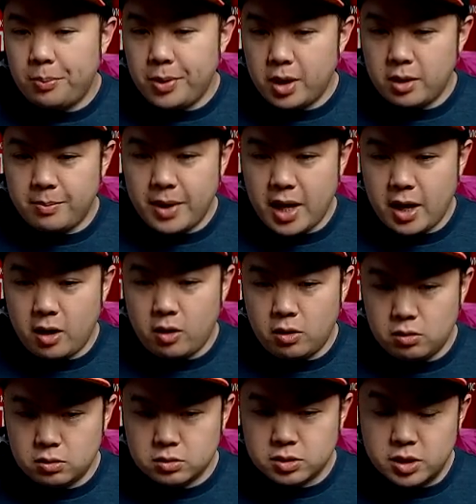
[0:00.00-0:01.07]

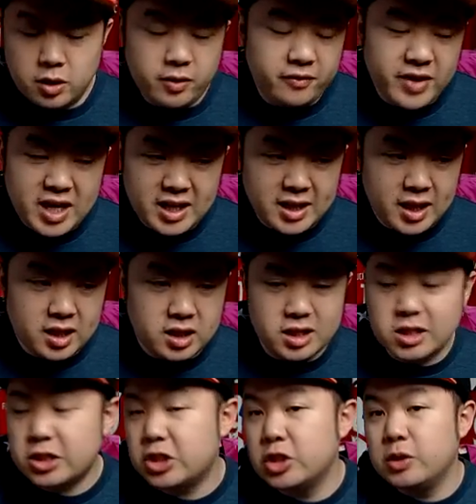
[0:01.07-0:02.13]
Bernabeu. So if anything,
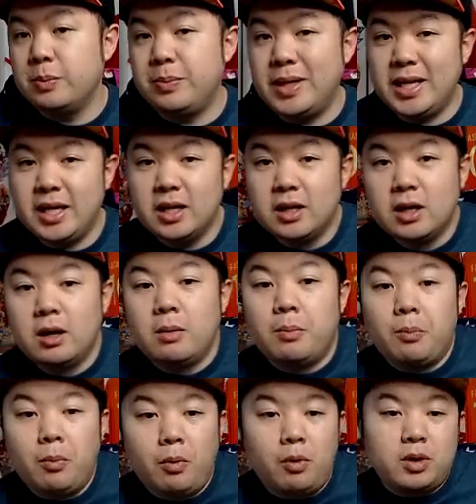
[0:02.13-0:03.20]
this should be
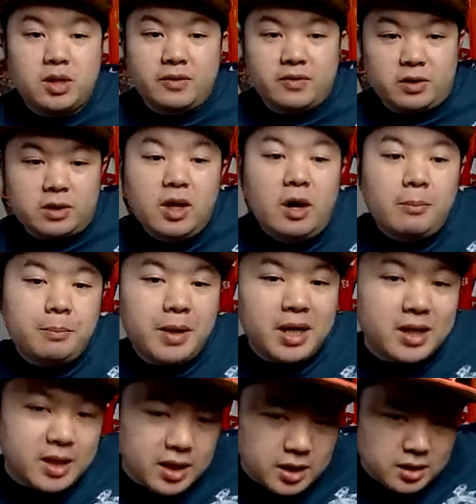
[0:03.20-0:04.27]
more difficult.
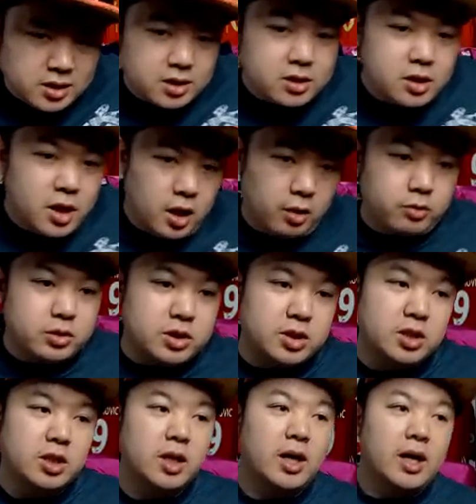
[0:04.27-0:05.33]
Big thing to
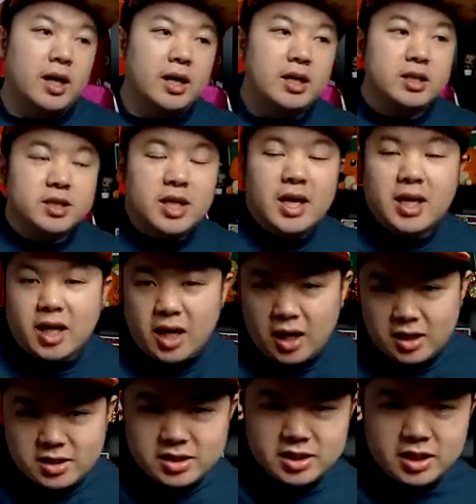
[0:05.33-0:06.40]
note is that
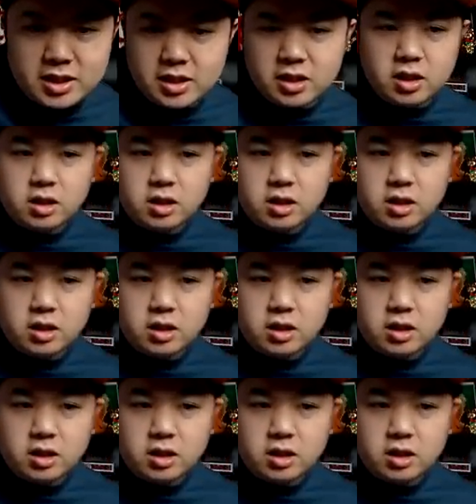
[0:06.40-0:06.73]
CUTZY'S